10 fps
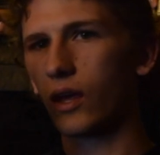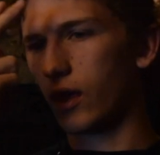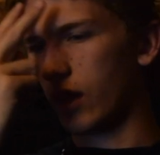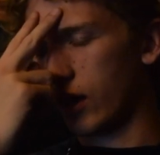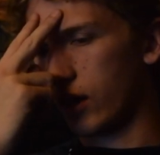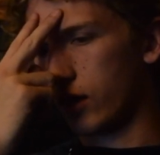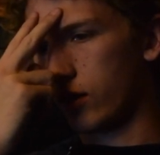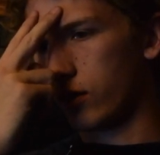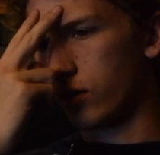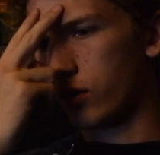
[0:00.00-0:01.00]

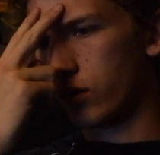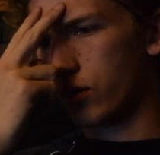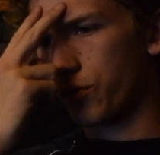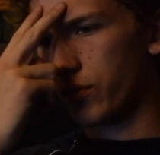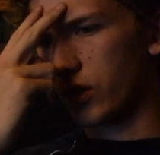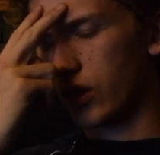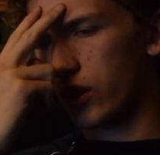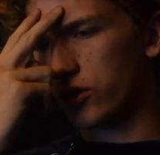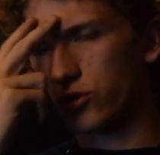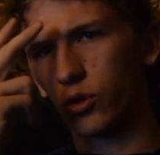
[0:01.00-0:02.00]
And the
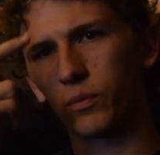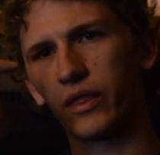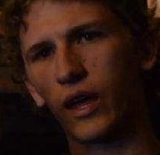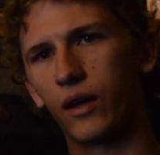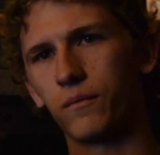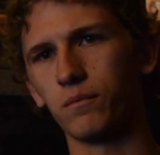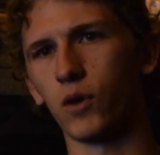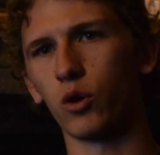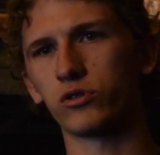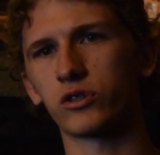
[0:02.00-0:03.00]
doctors told me that
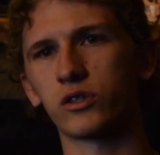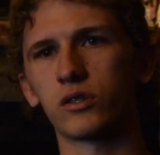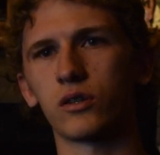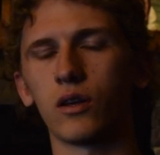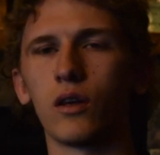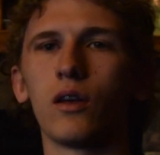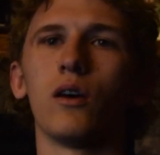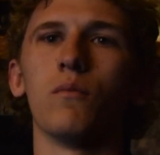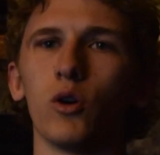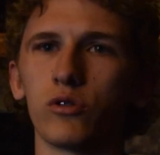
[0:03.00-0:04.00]
most
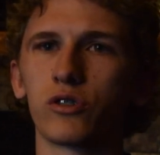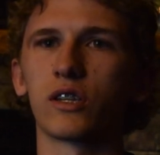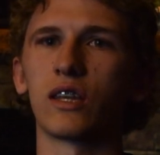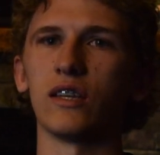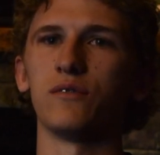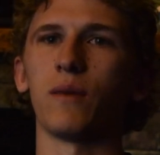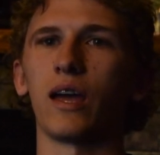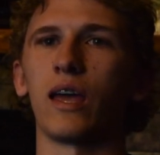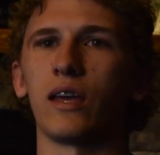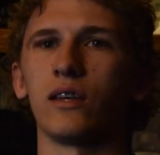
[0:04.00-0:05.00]
kids my
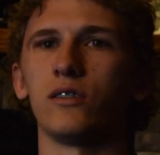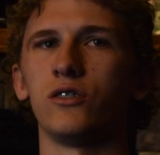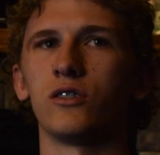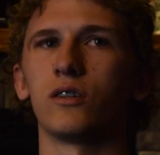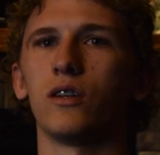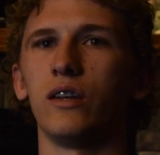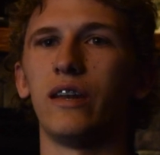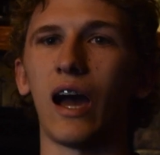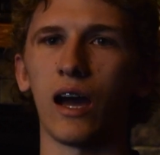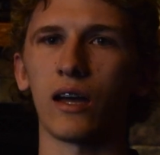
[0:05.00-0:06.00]
age
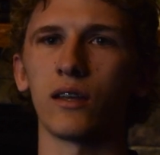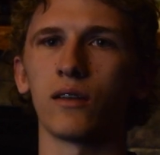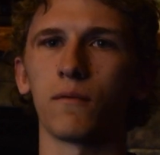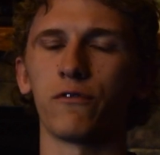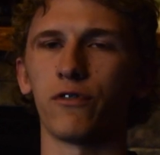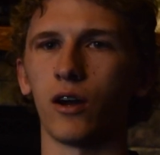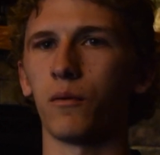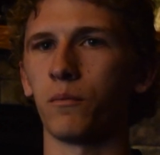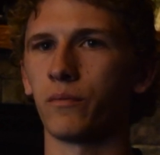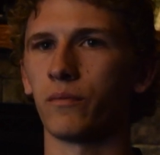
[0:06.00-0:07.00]
die
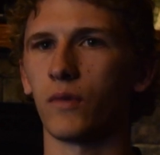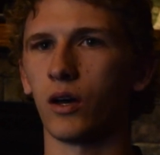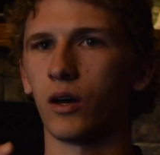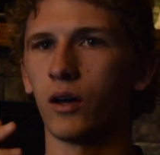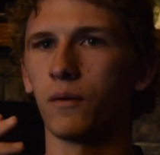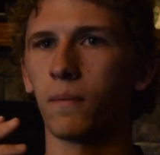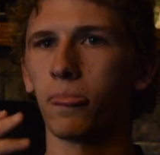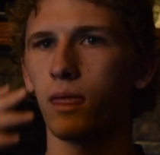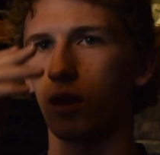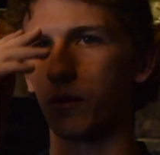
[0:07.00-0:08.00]
from
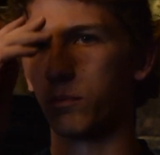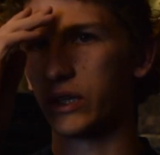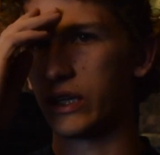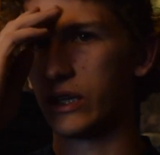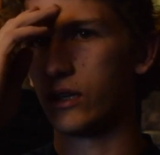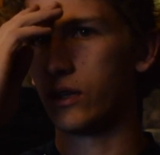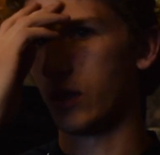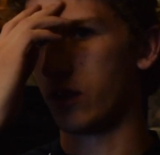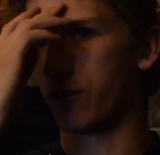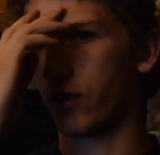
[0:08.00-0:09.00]
a bleed
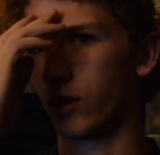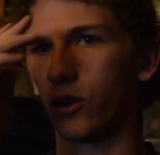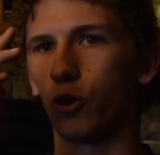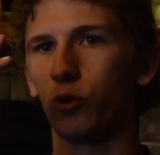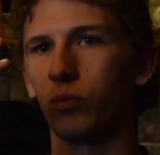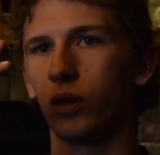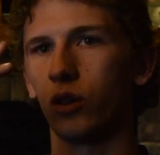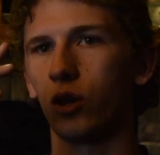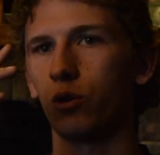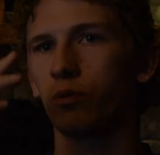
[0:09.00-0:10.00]
in the frontal lobe
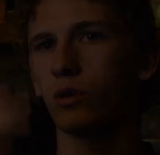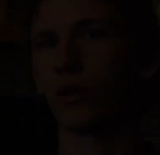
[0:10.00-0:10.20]
alone.